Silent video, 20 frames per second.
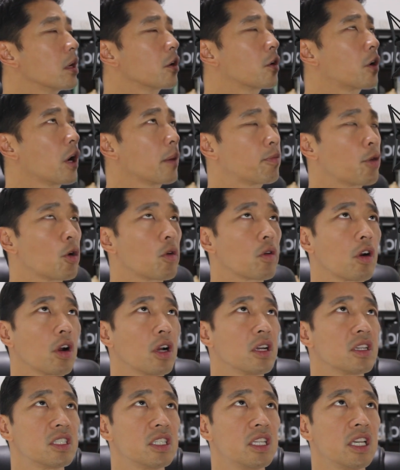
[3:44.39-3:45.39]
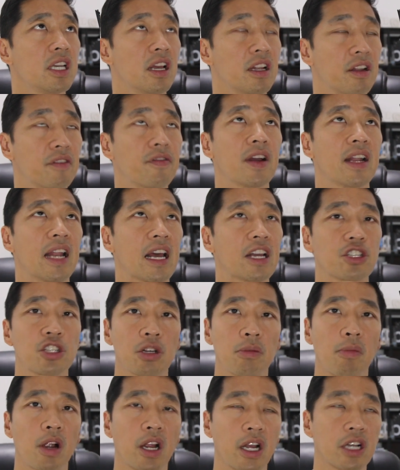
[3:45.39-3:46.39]
cryptocurrency and the
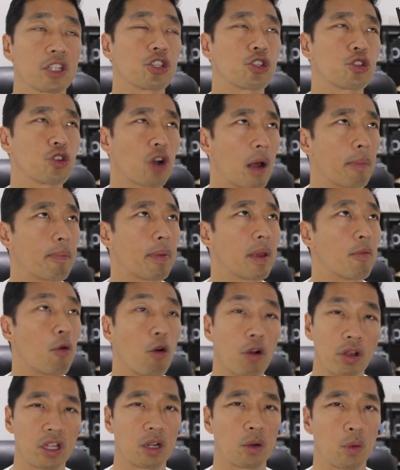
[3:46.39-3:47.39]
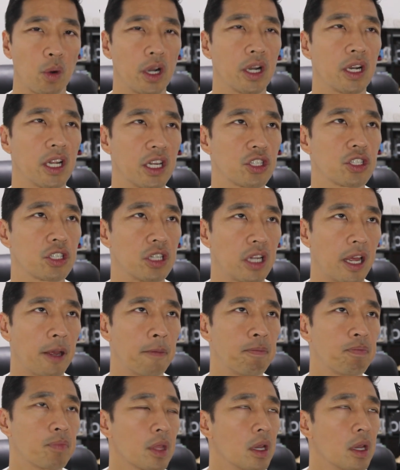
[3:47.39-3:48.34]
financial markets dropping more than where it is today?